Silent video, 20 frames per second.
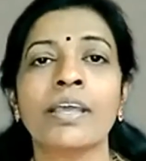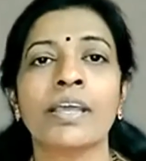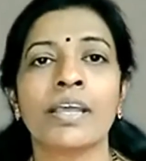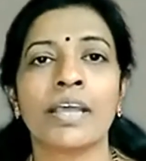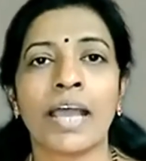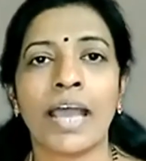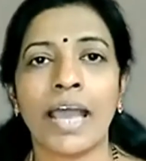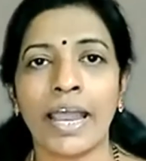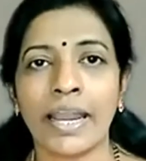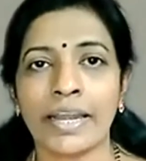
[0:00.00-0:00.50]

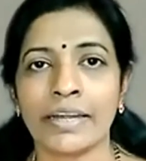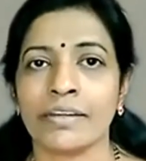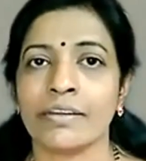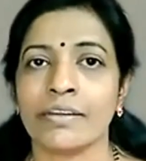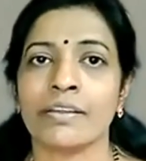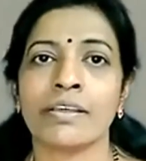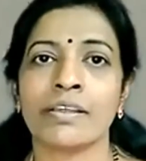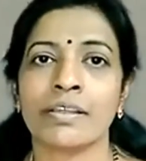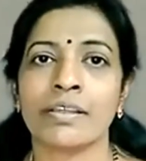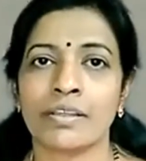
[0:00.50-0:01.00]
and
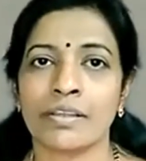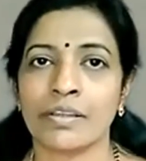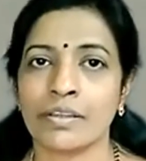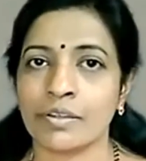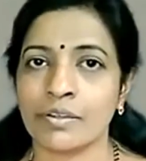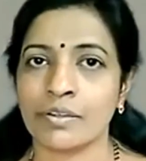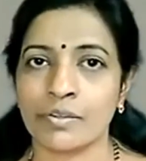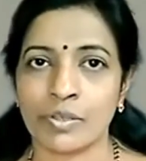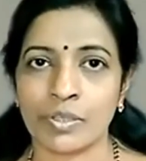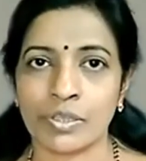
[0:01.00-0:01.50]

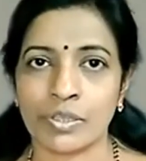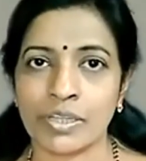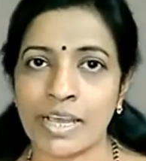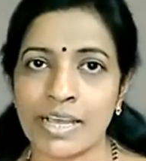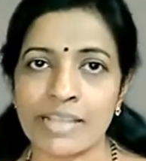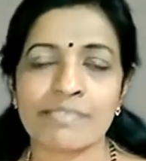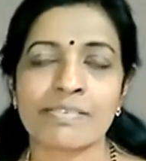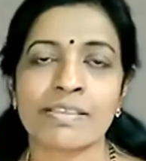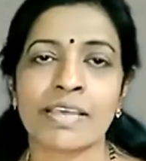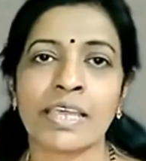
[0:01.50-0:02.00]
the
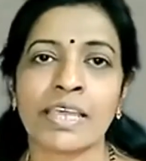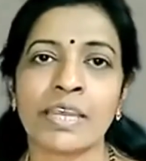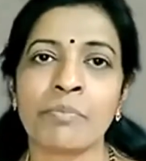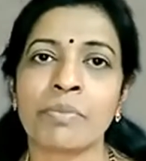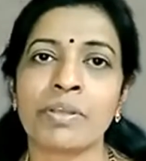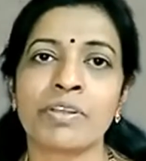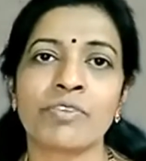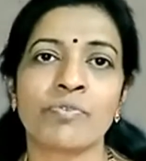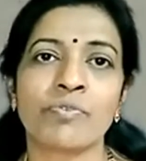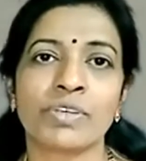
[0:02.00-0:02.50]

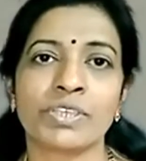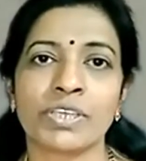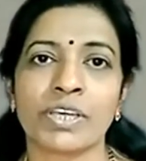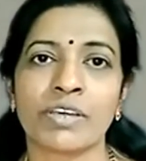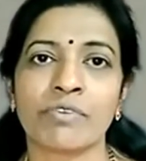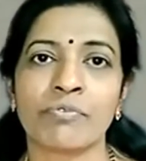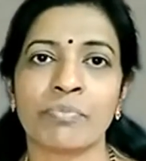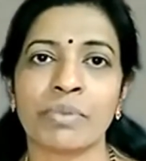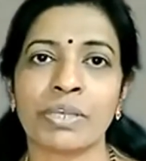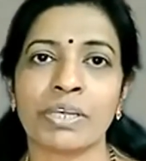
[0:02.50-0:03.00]
assignments which have
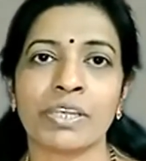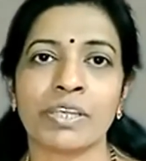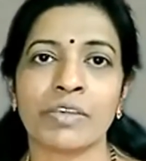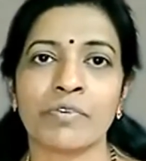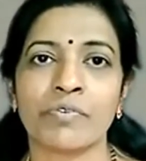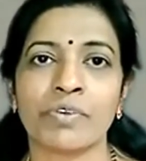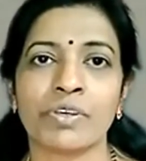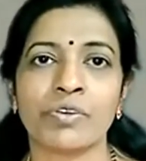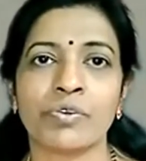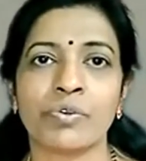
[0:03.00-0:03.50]
been
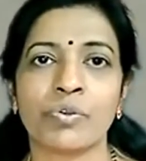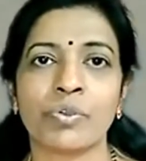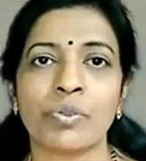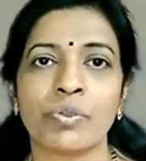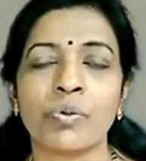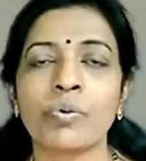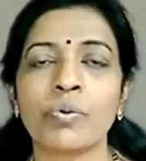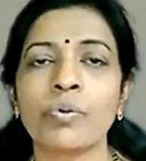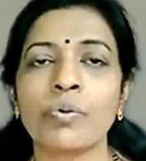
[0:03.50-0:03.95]
given to you,